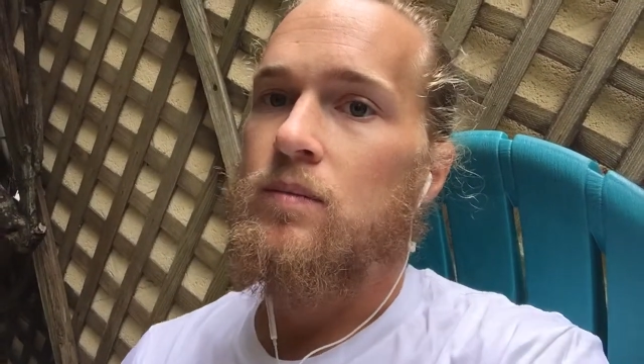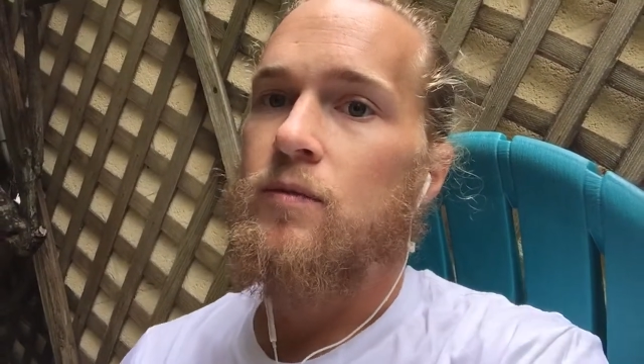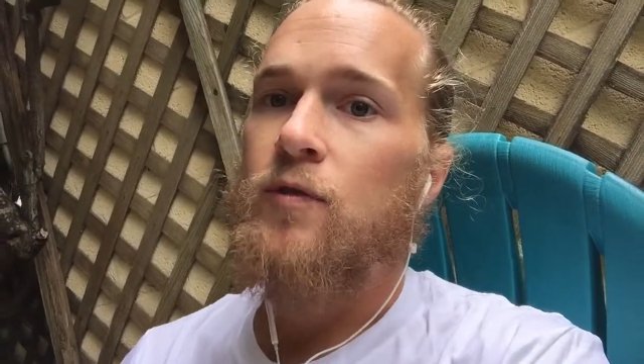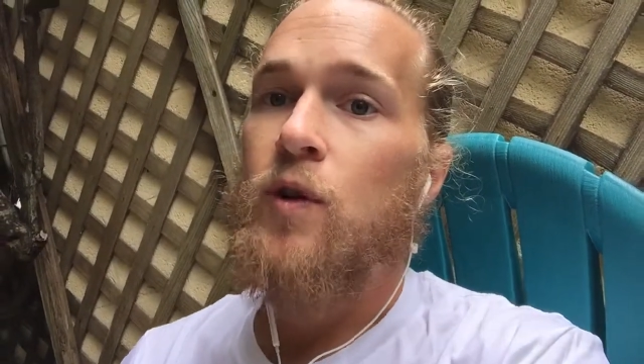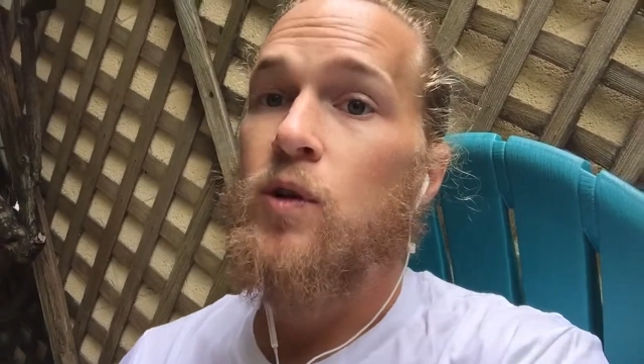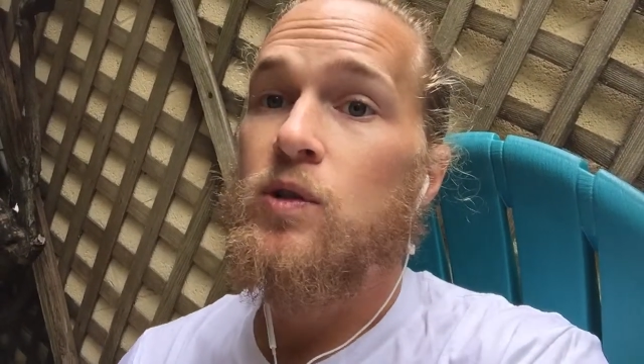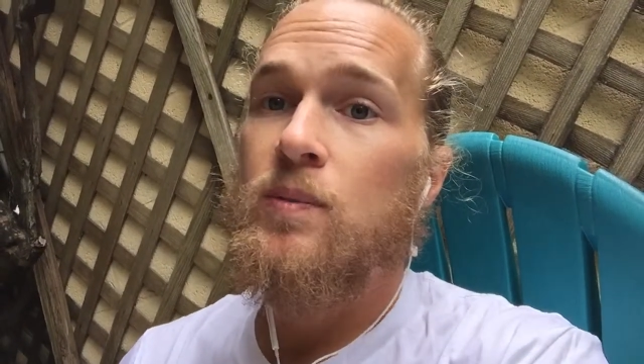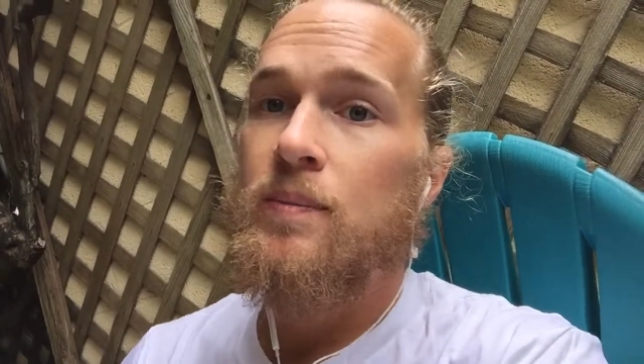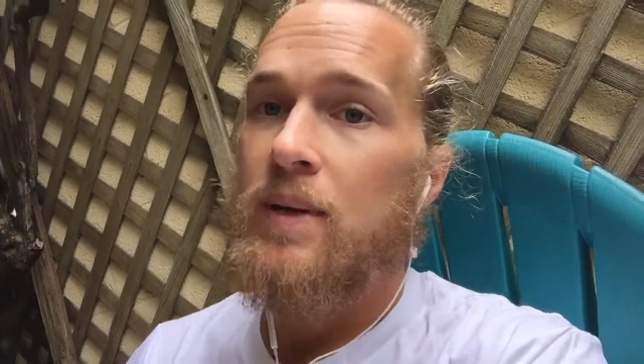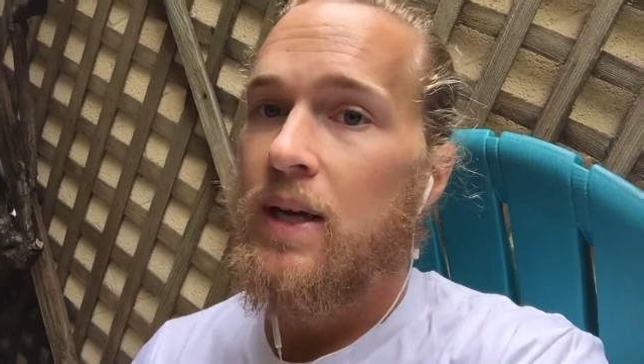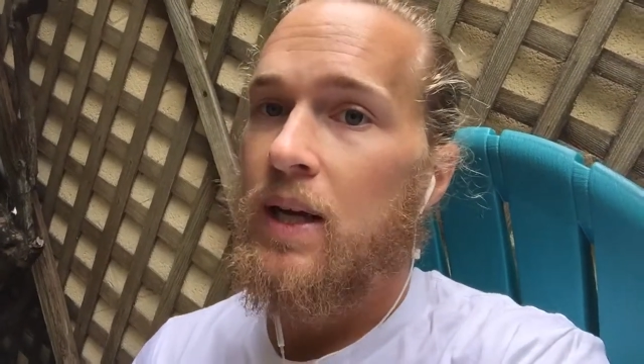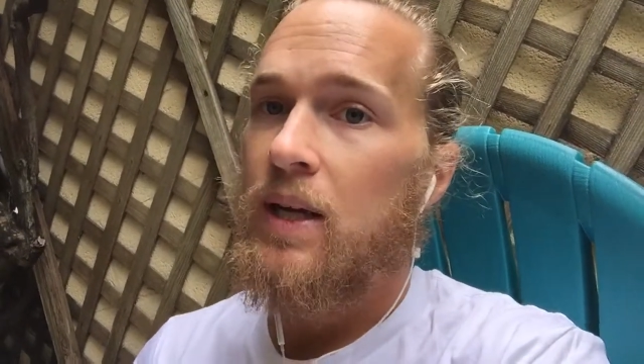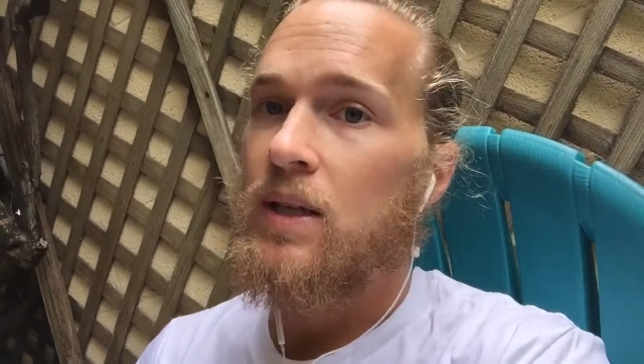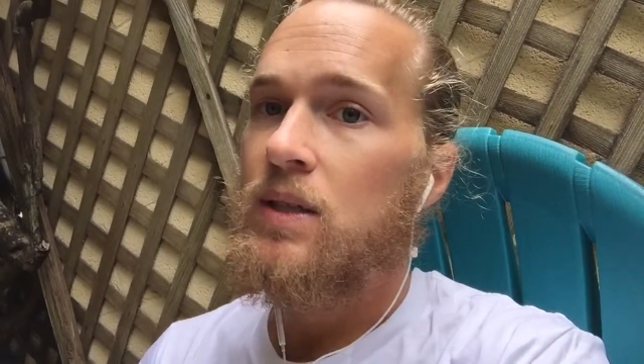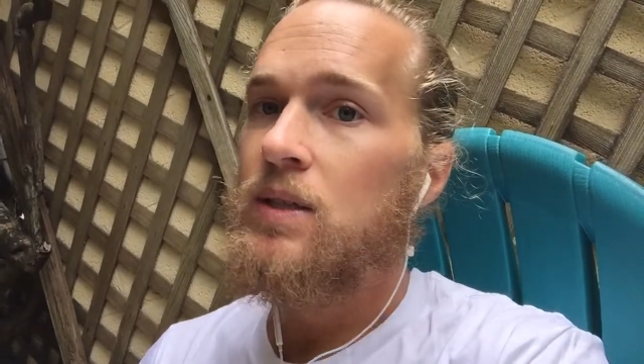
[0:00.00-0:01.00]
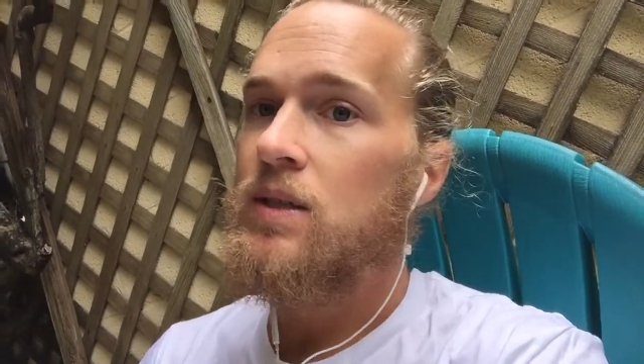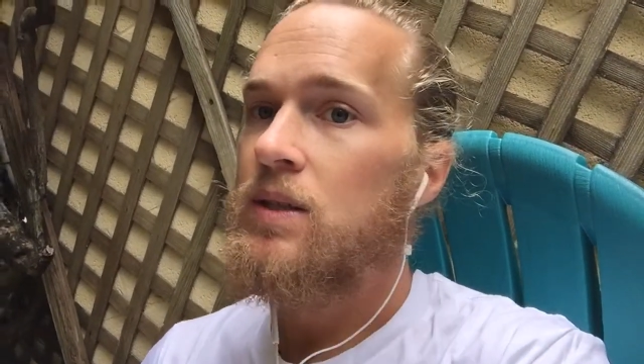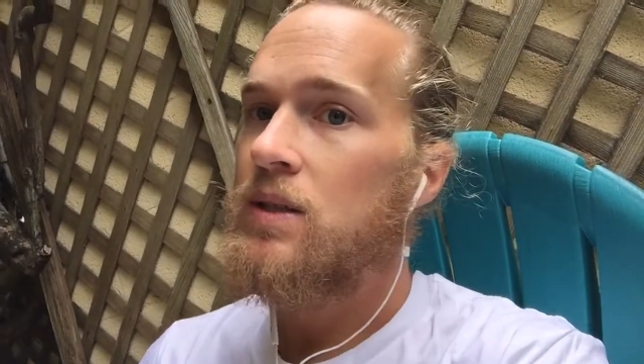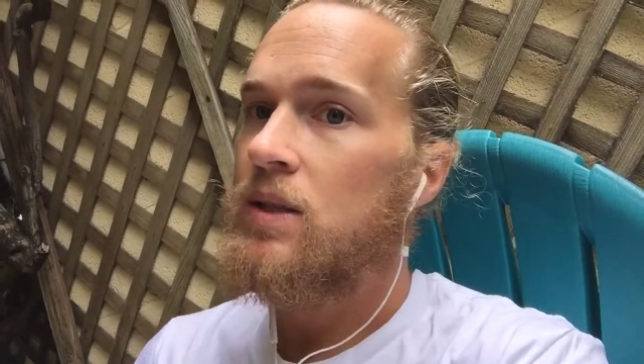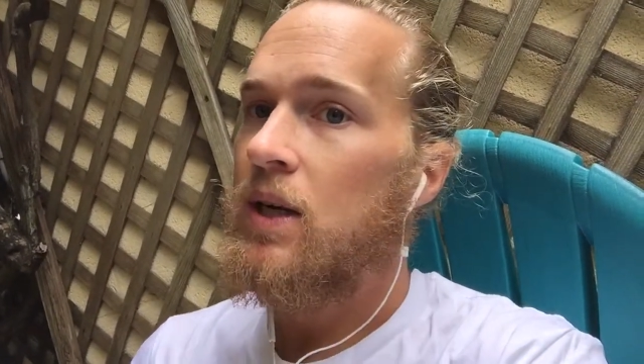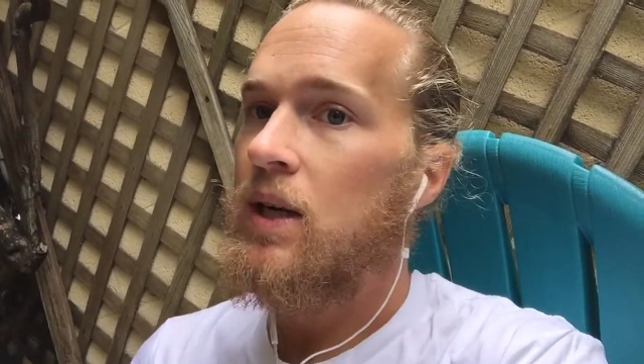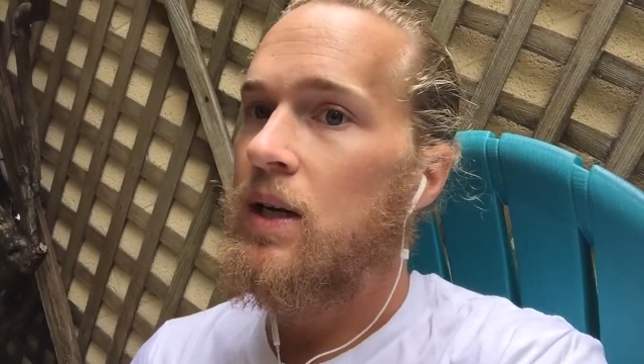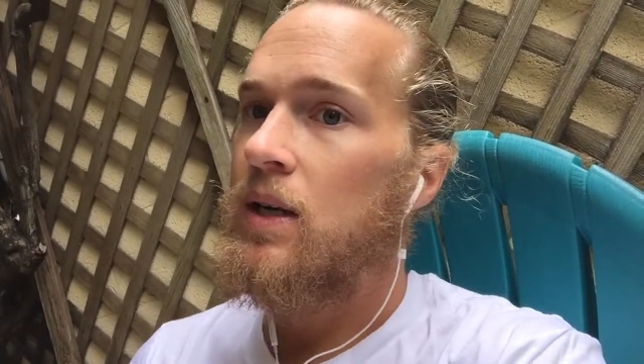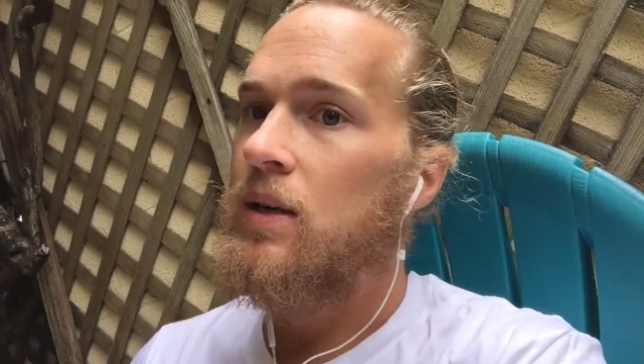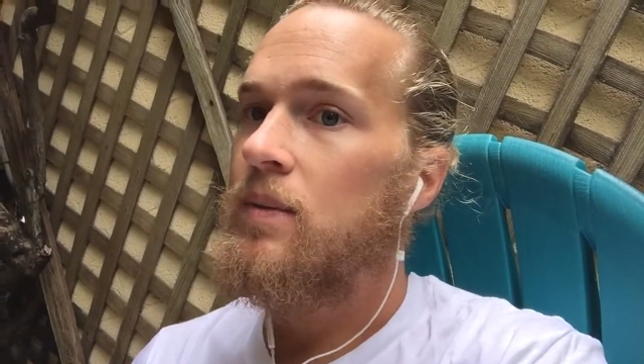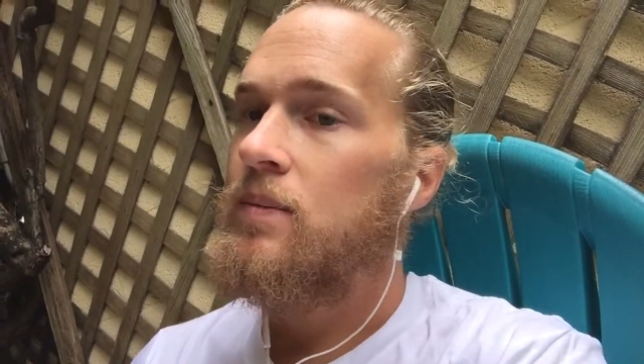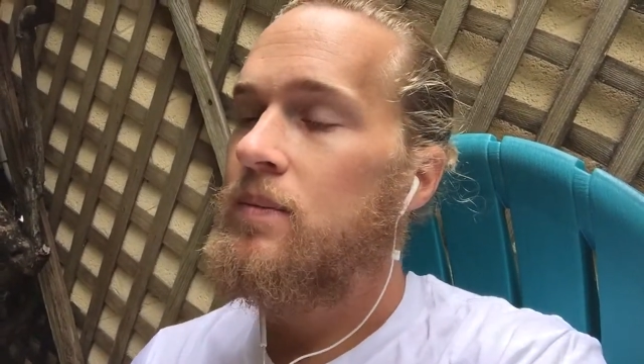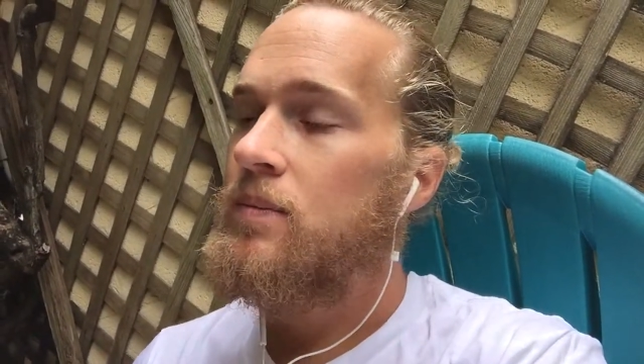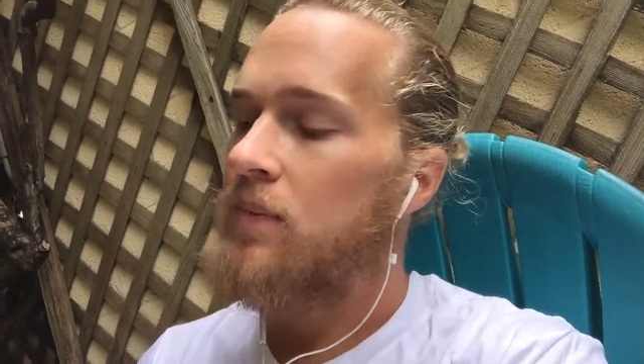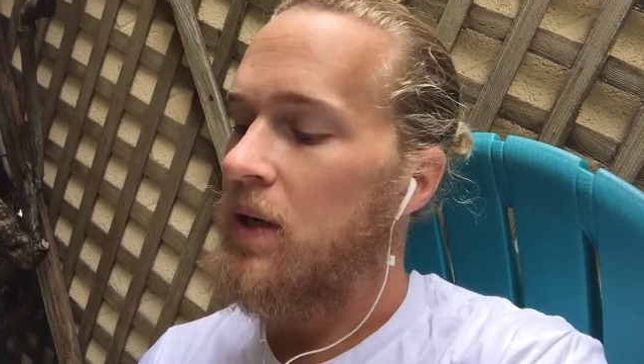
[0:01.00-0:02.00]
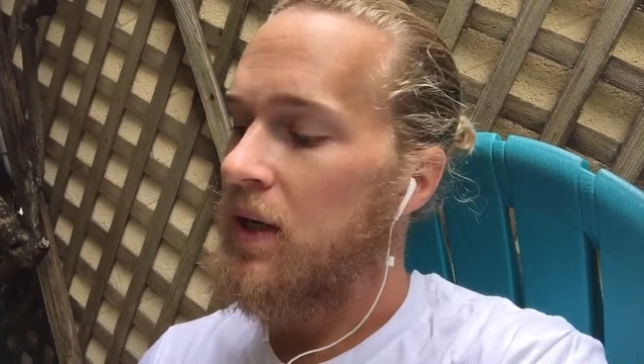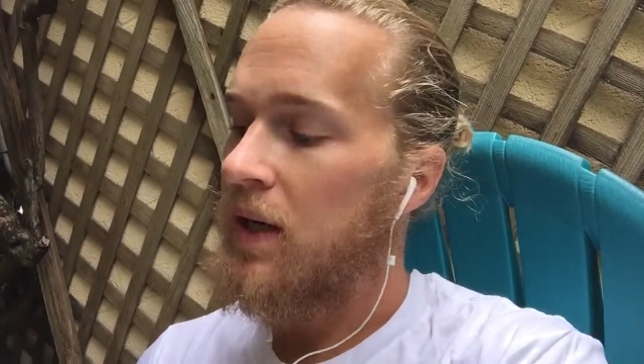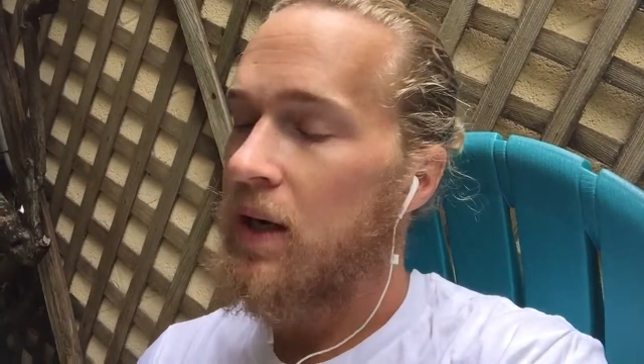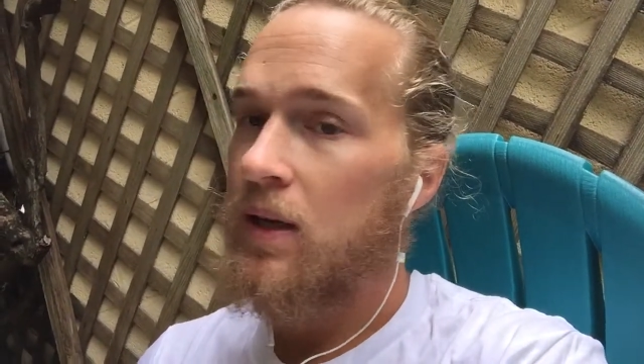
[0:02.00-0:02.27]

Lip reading: frozen bananas. I